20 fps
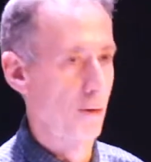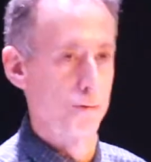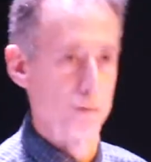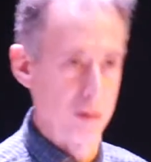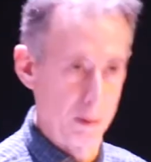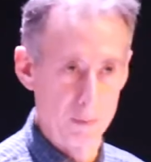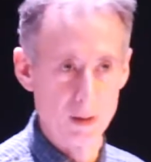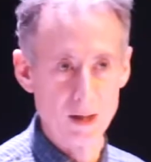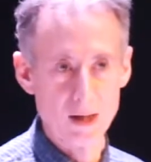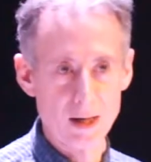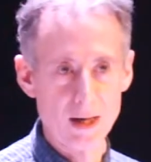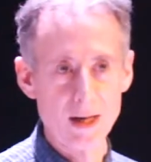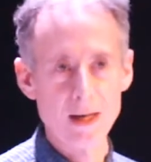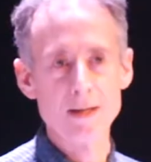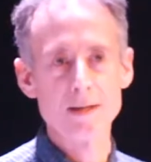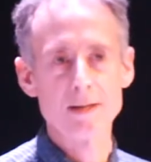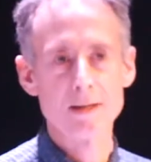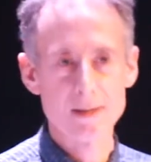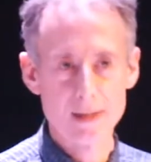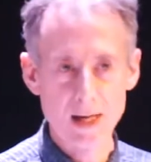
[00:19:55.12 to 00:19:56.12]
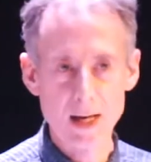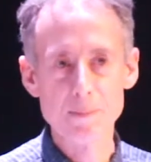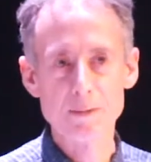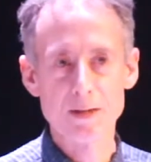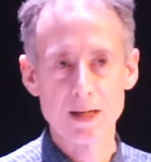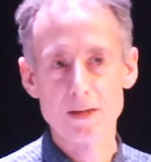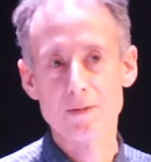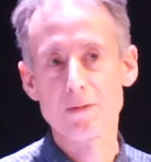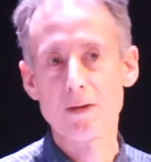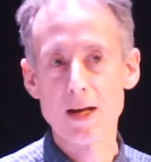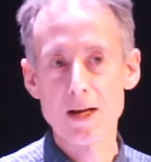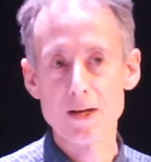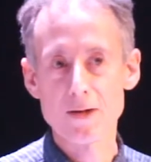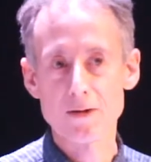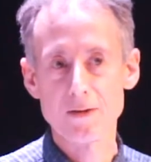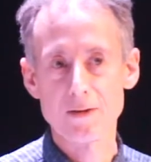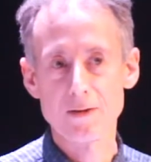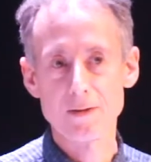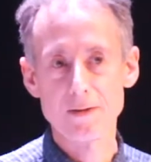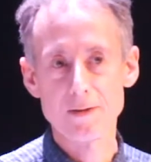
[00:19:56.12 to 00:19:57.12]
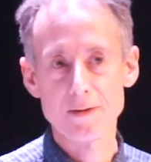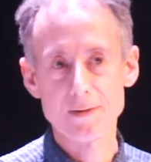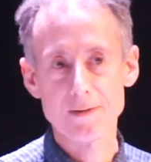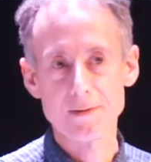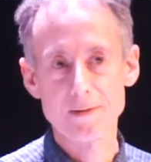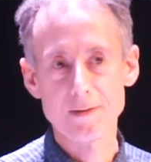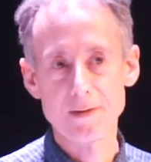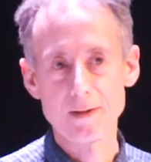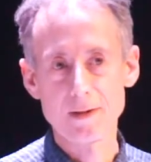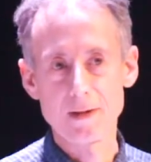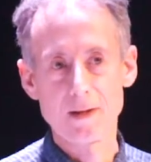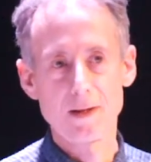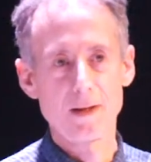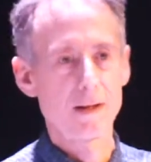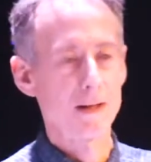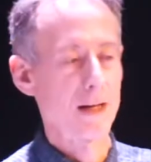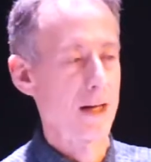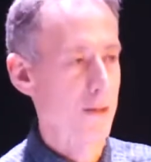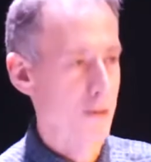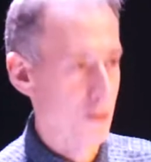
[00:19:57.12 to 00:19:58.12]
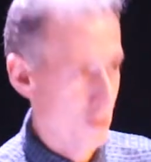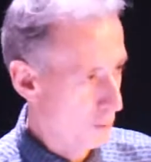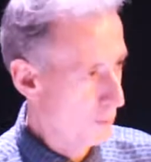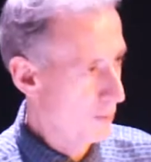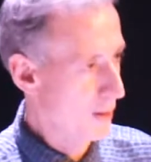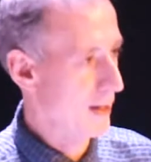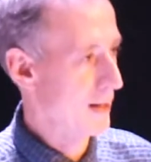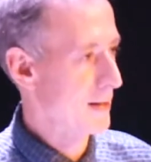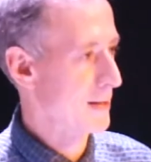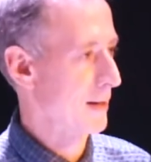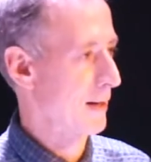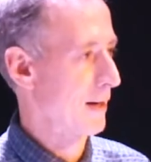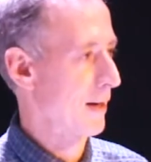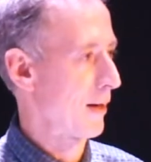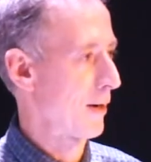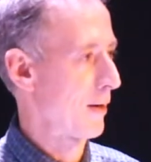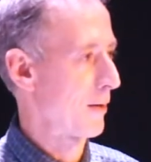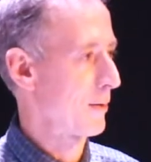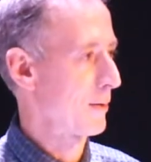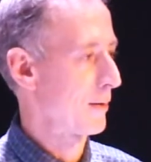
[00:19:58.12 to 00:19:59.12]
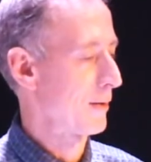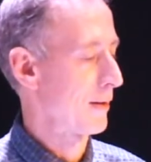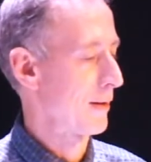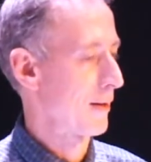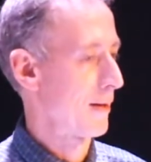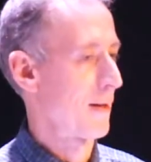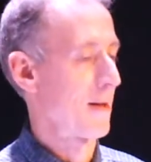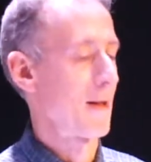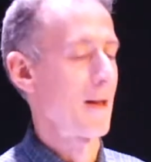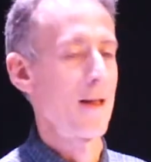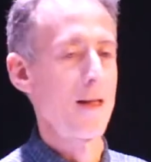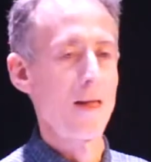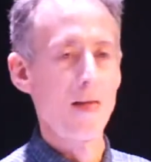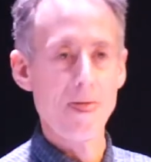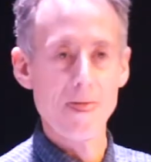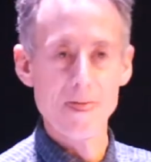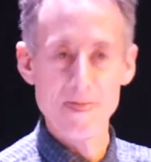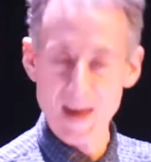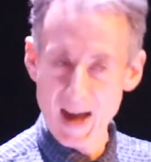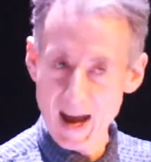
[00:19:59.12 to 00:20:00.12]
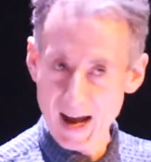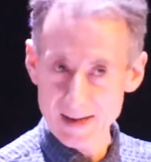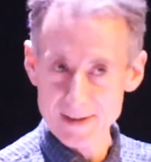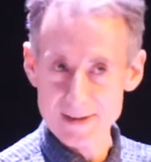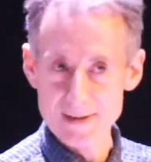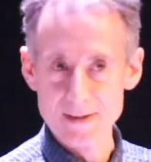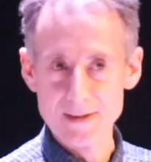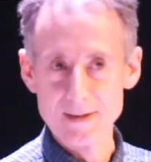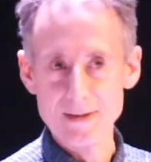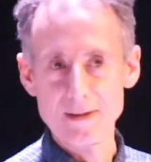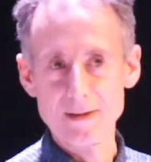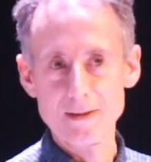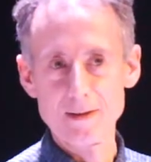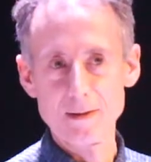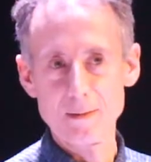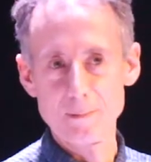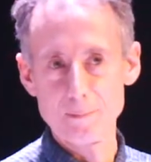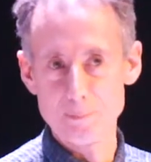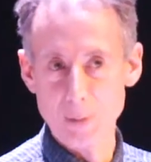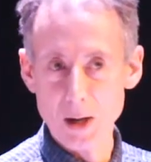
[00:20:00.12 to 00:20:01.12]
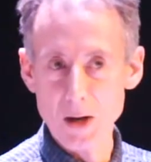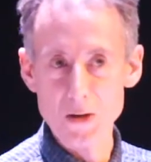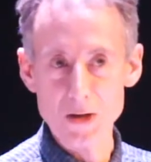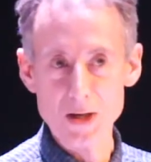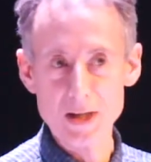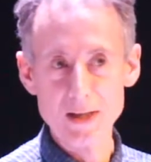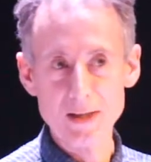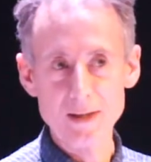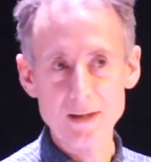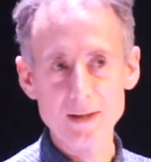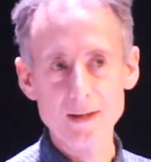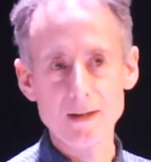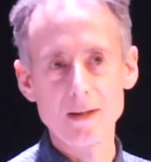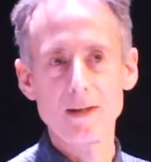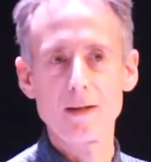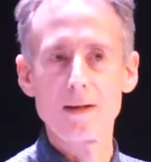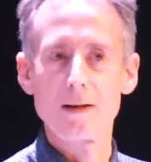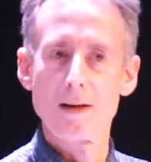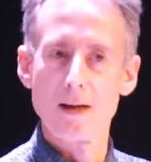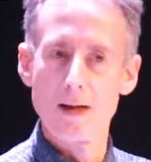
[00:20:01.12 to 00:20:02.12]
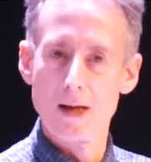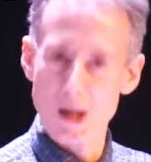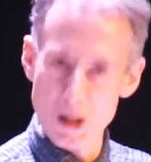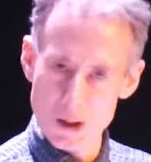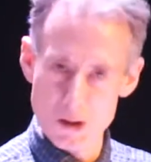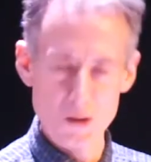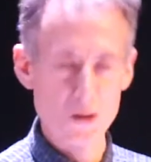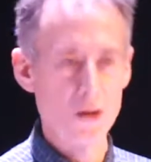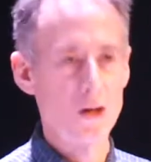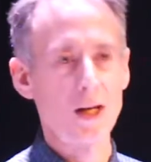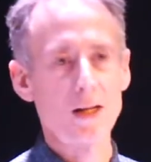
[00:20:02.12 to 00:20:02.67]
criminalise same-sex relations. Yet 2 years ago, that body issued a